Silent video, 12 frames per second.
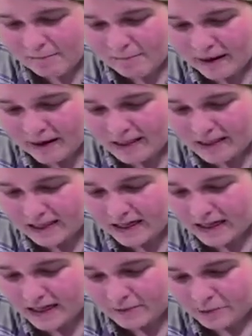but
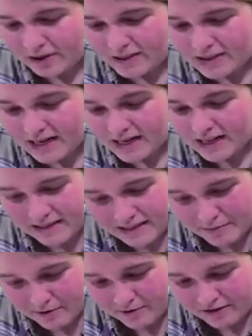well,
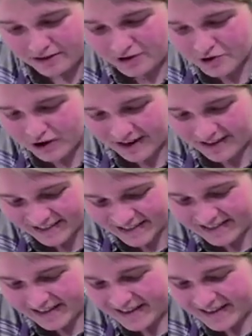Italians might find strange,